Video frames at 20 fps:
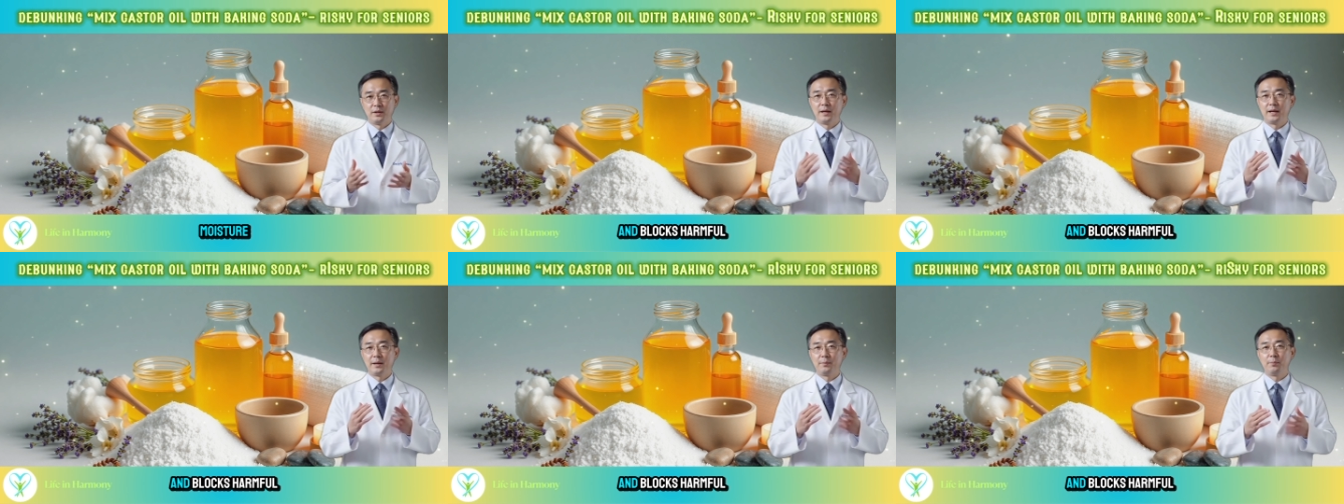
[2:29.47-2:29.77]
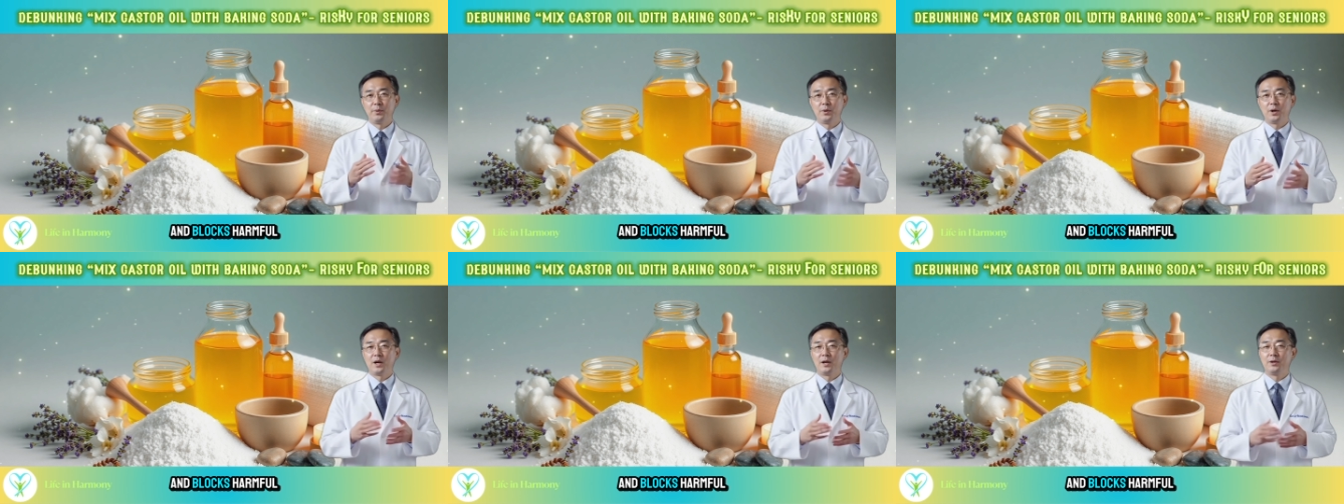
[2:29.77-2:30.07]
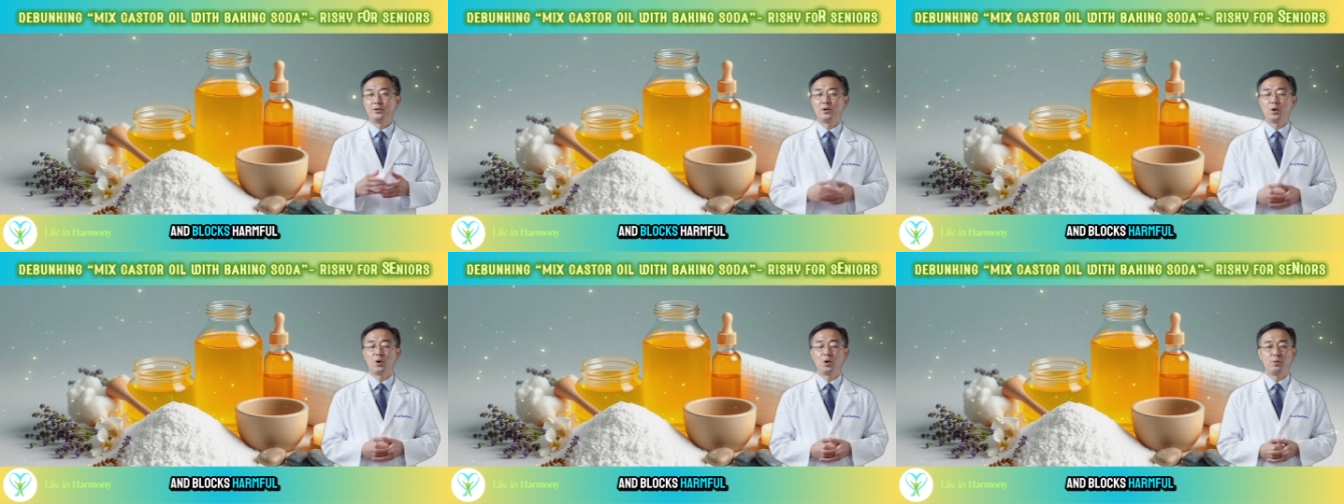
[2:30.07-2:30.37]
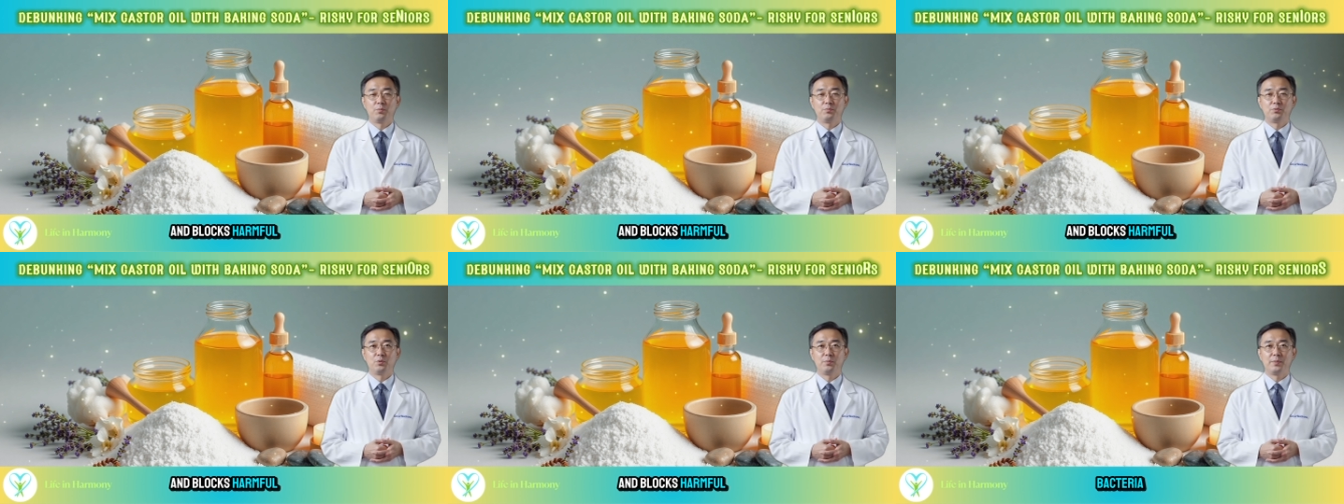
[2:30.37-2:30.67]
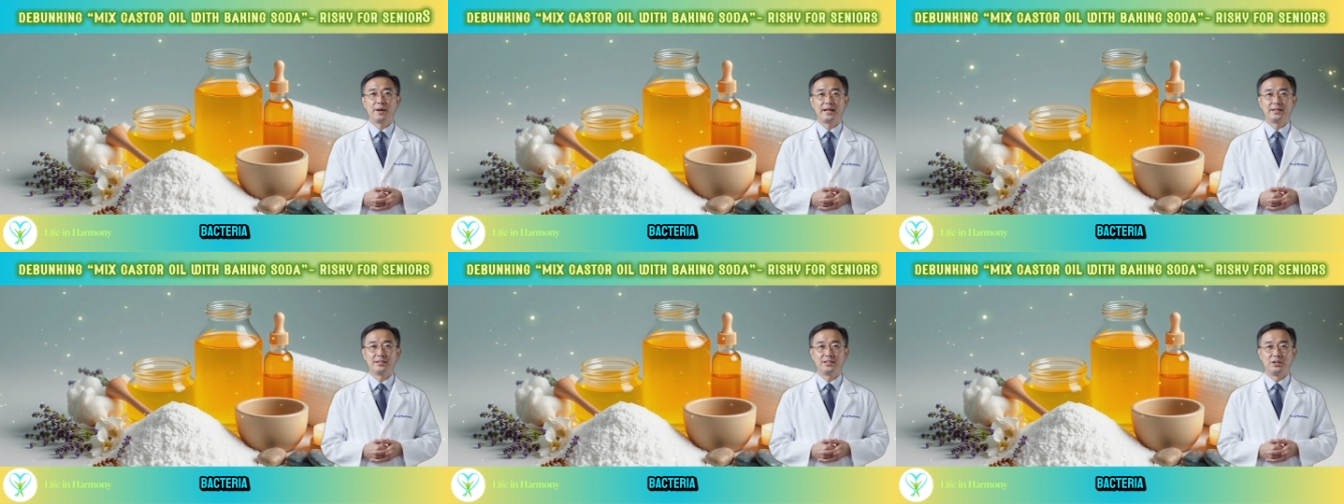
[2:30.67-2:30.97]
and blocks harmful
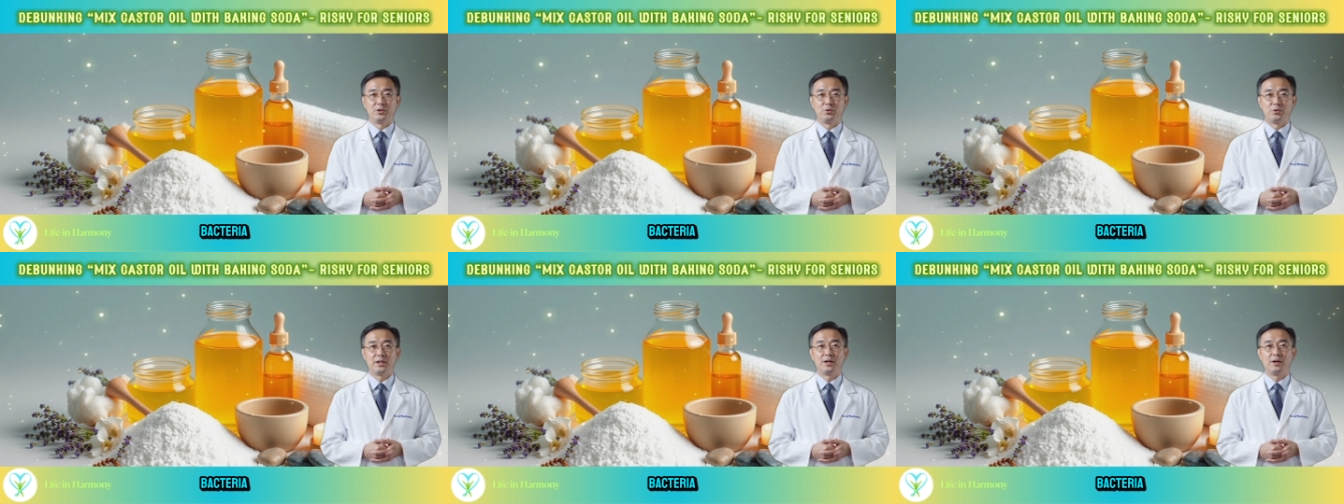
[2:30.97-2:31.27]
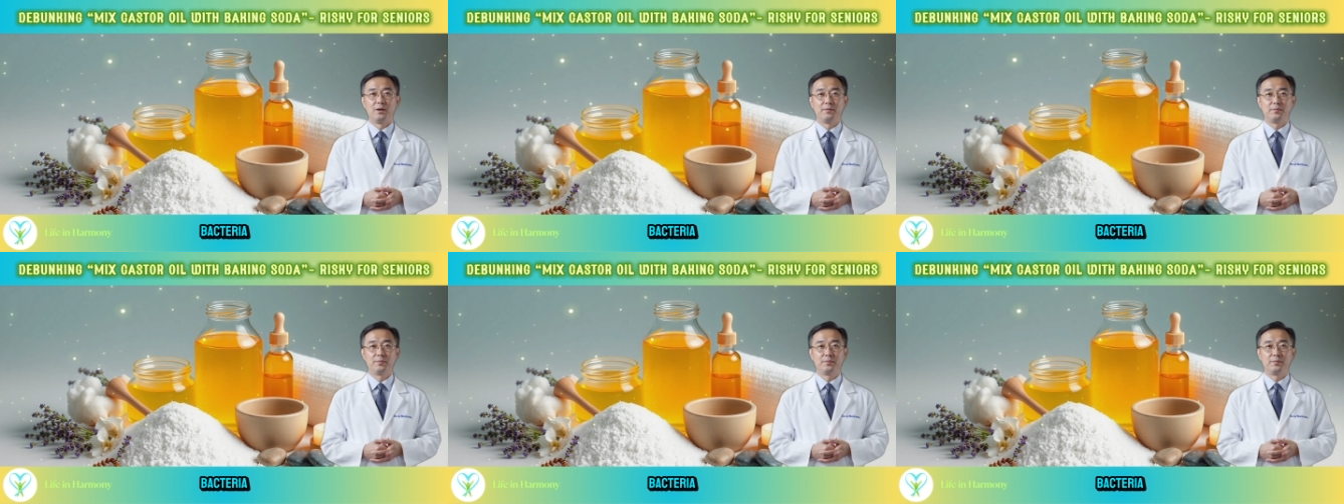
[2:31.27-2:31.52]
bacteria.